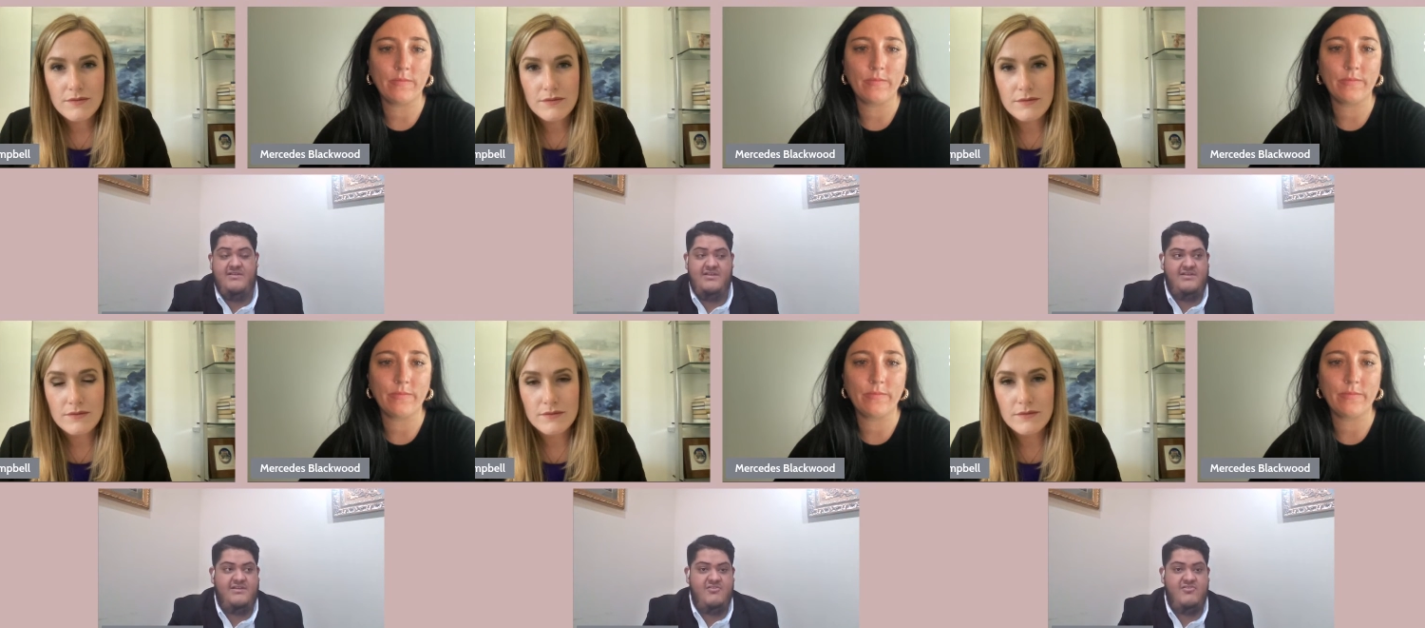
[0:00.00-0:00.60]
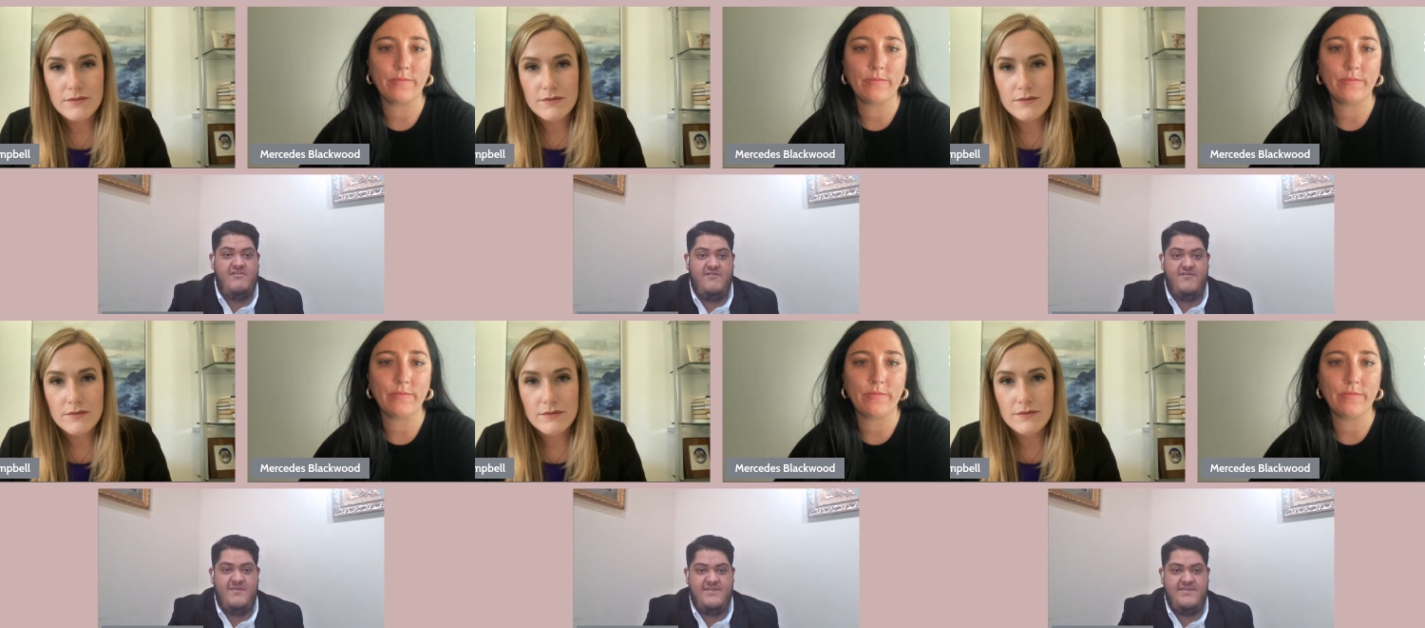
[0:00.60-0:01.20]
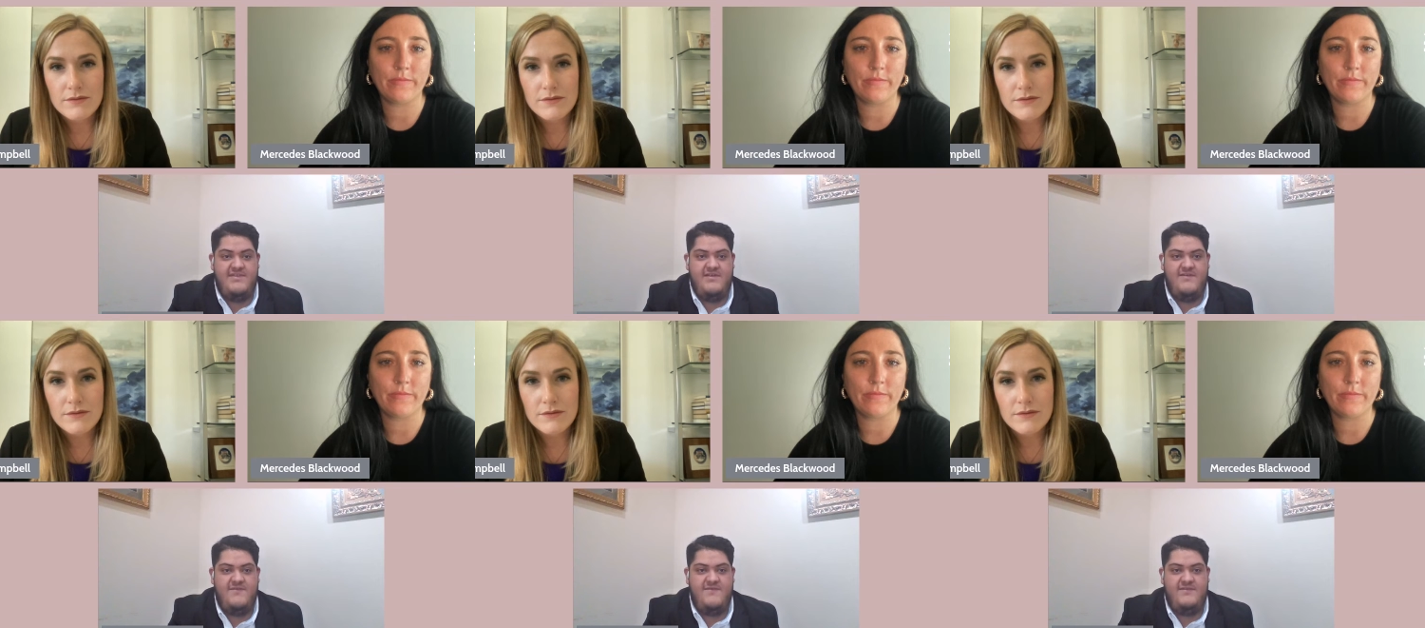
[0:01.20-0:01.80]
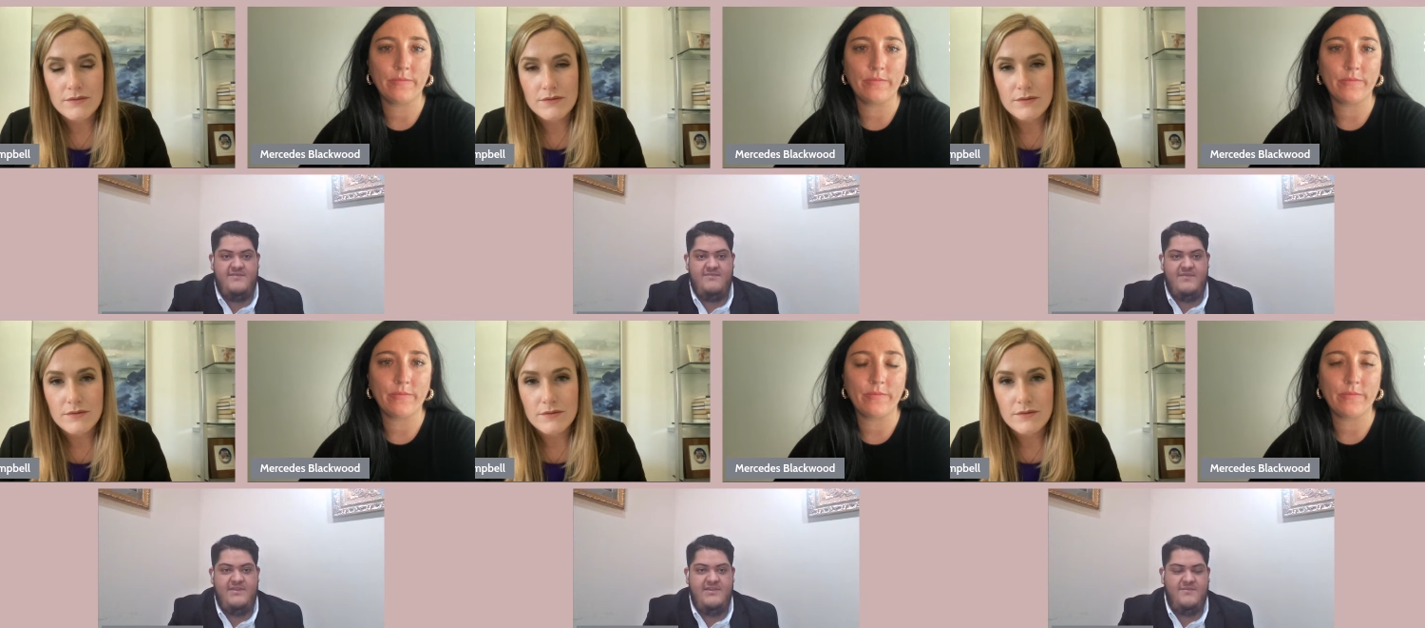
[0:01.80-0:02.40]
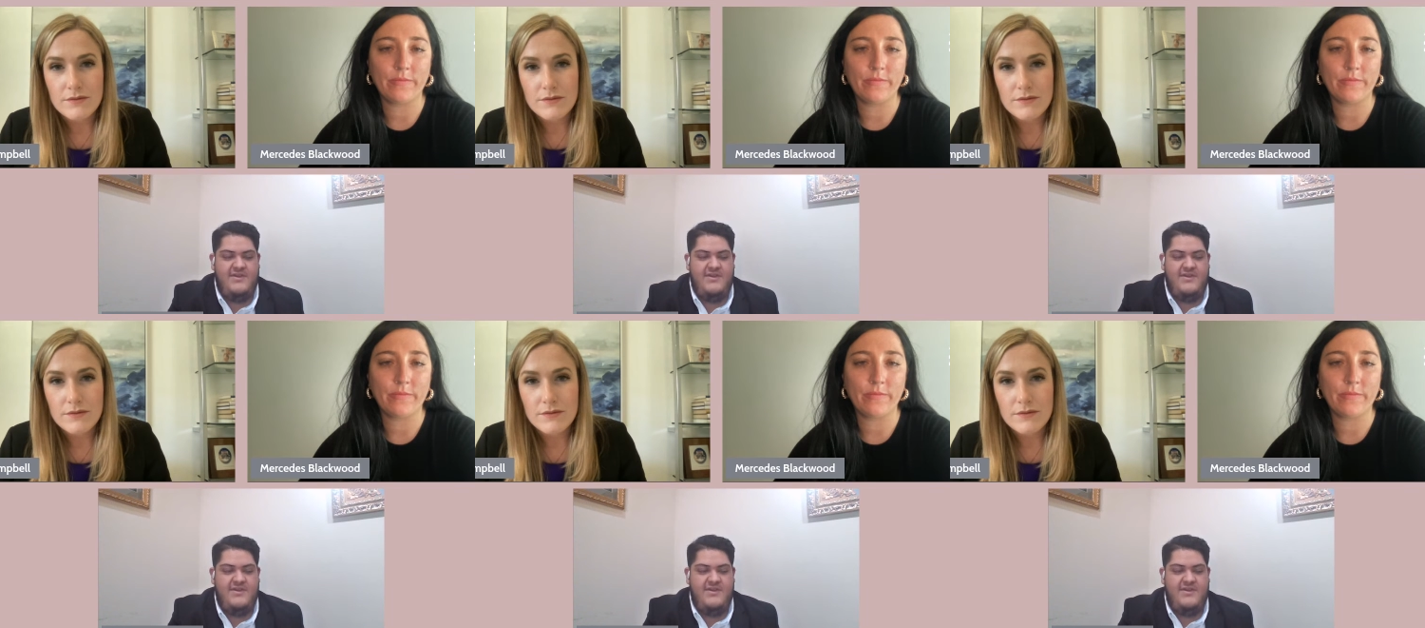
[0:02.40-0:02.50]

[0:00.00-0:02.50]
Speaker 1: a, a conservative myself and being a